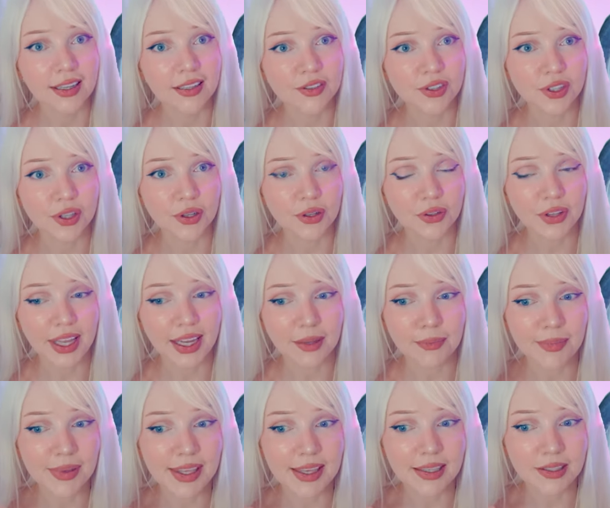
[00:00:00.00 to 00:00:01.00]
So,
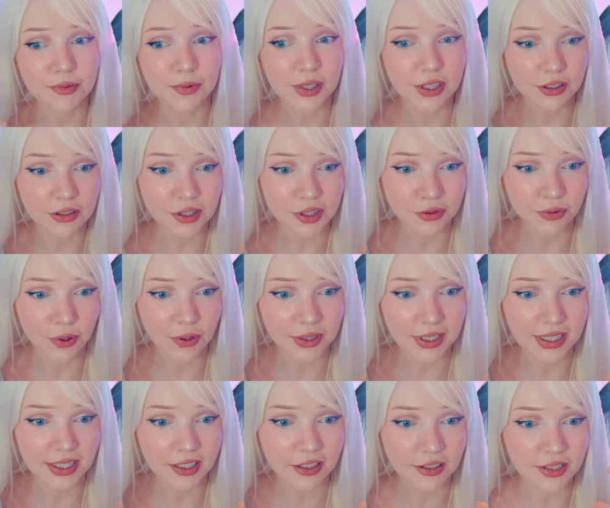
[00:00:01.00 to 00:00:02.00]
like, because when you're
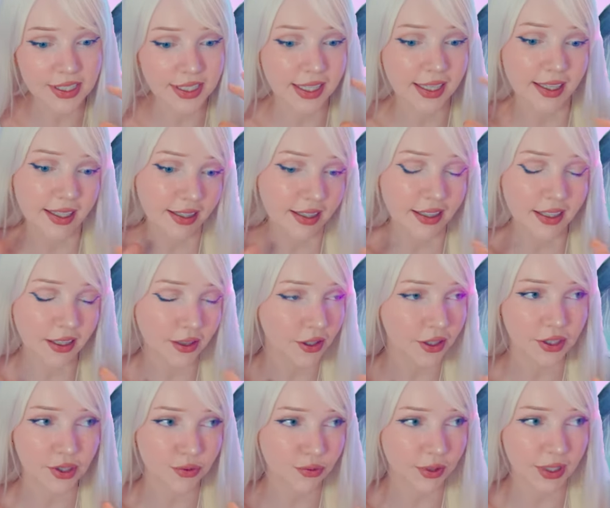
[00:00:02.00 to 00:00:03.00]
swollen, your skin
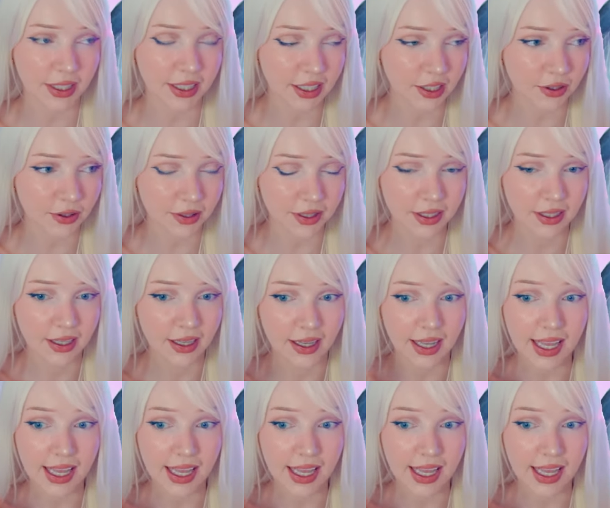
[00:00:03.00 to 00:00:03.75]
looks really good.